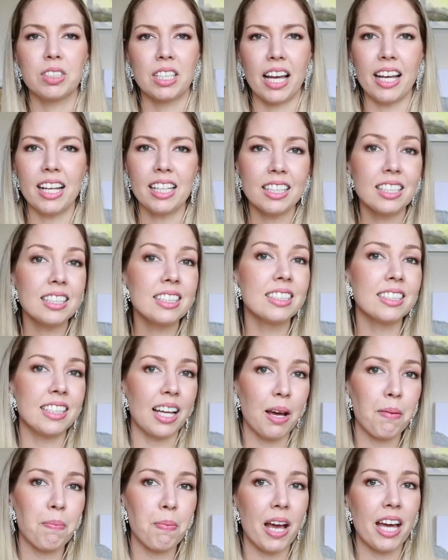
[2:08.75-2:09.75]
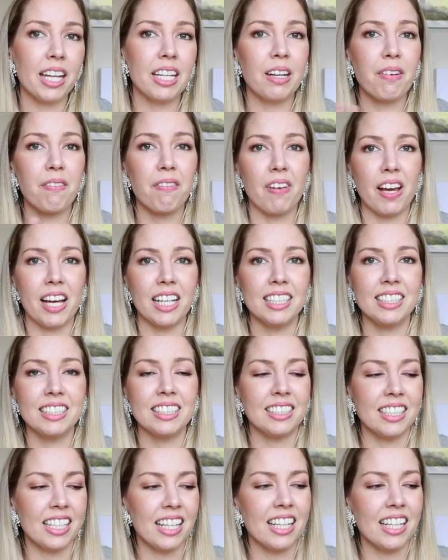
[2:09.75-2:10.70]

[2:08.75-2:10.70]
take the step and invest